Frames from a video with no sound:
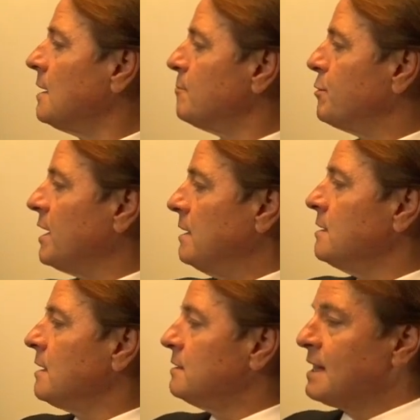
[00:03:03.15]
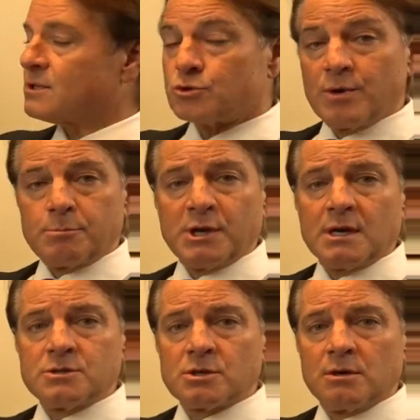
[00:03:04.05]
But next week
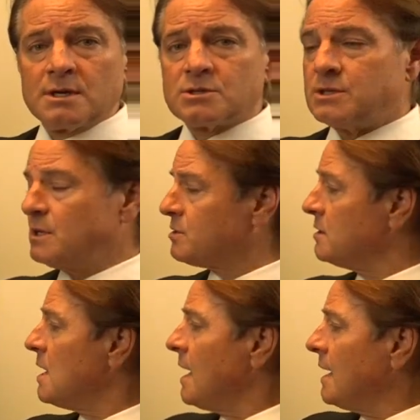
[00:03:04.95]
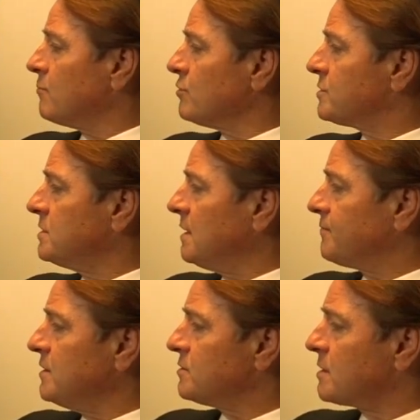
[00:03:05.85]
begins earnings season, and we'll see
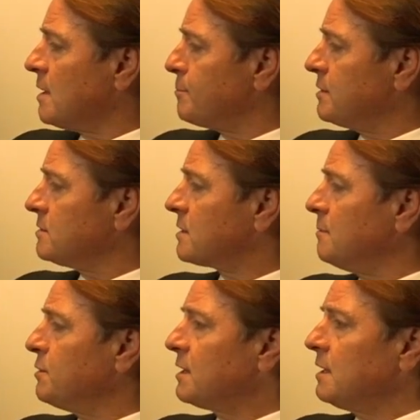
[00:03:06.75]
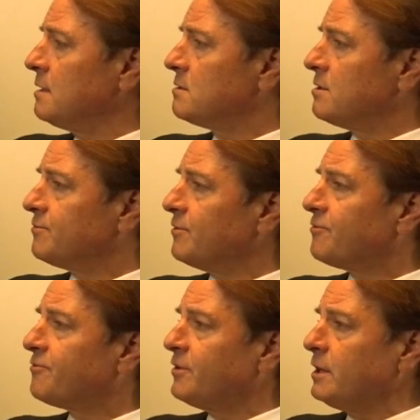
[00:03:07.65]
if these companies can begin to
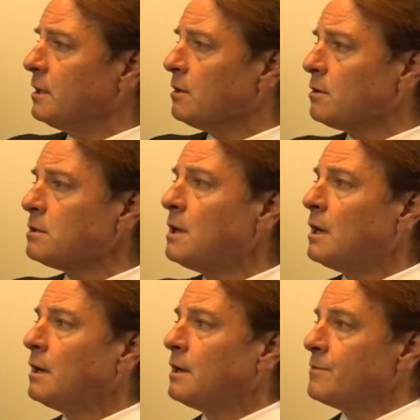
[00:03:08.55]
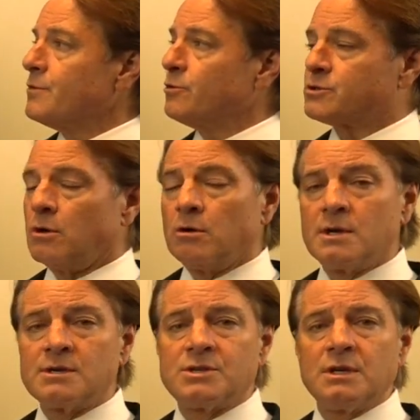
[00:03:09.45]
fulfill those
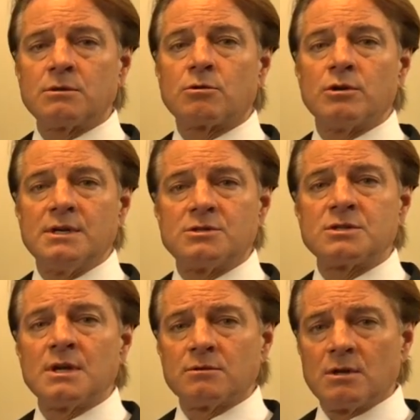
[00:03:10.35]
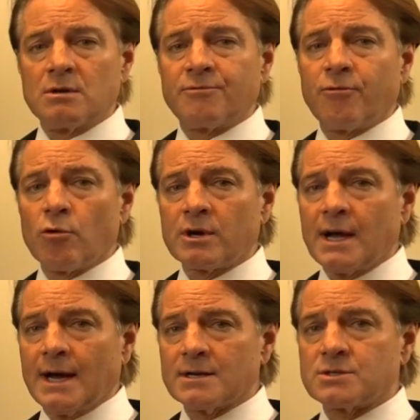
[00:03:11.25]
earnings increase that are
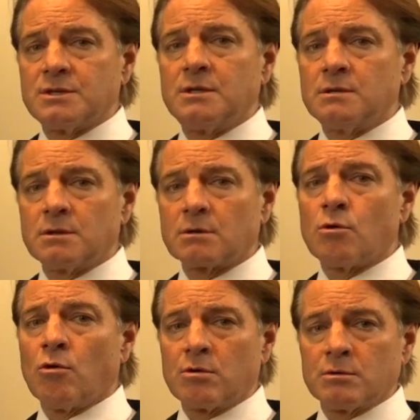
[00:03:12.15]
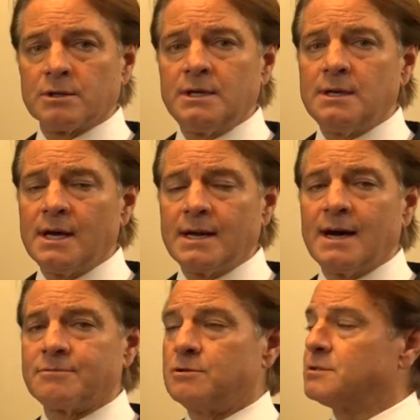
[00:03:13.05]
forecasted in their quarterly net
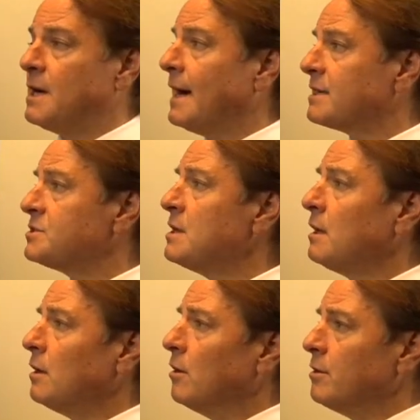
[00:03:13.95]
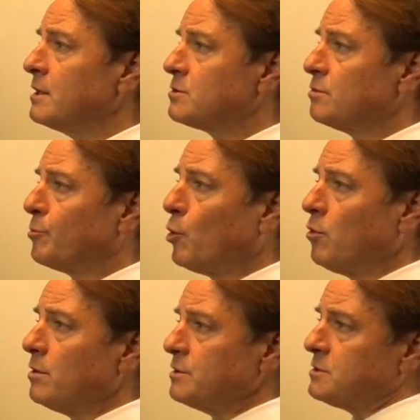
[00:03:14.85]
after-tax earnings
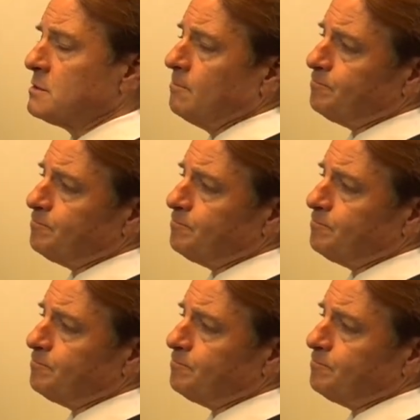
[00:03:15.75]
reports.